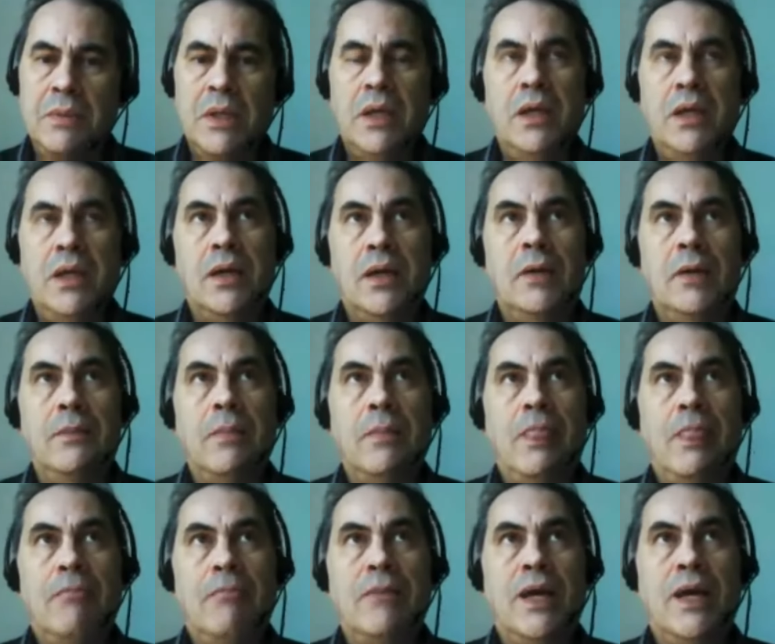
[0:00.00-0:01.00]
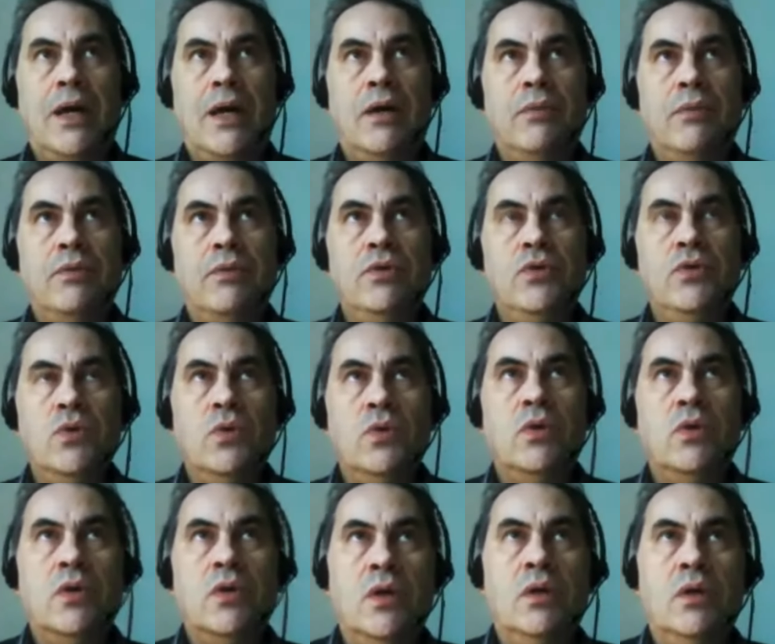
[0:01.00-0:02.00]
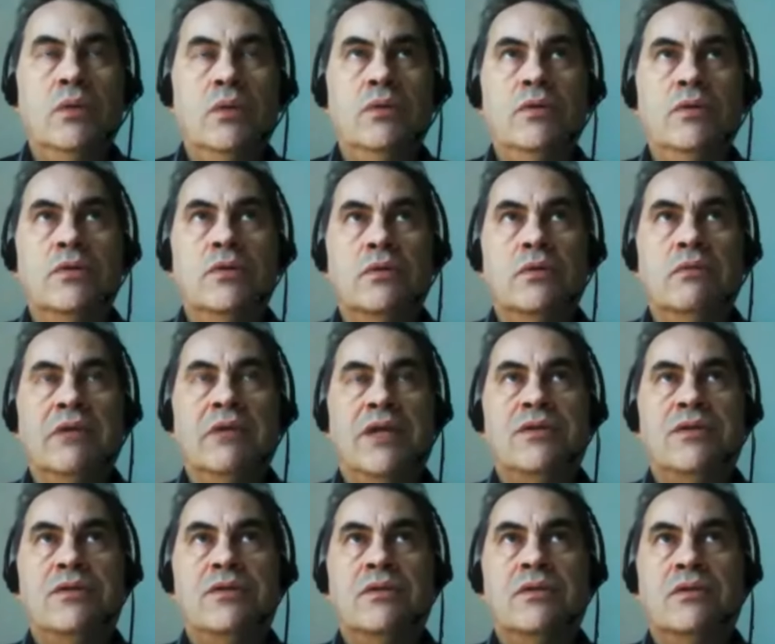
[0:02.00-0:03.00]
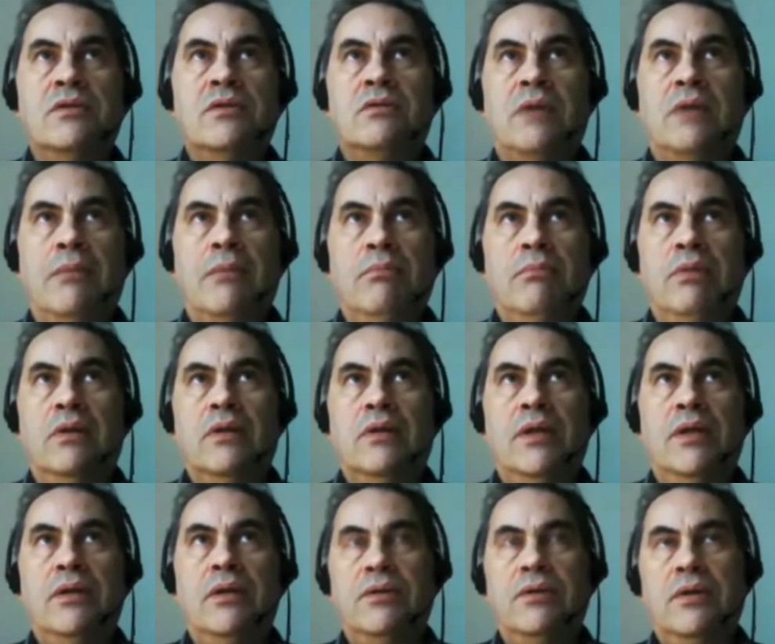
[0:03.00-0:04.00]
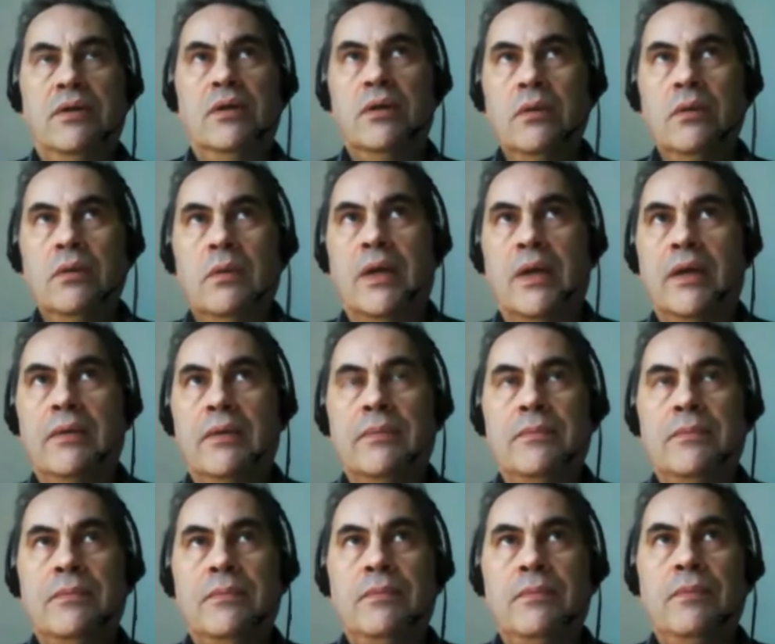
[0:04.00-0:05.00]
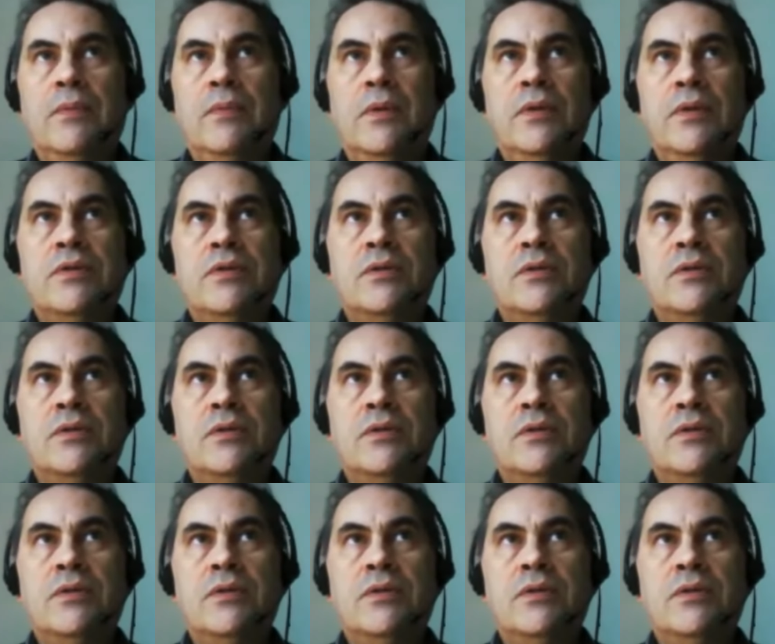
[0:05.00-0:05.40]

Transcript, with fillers: um, how your code sort of gets scrambled, and not in a good way. Yeah.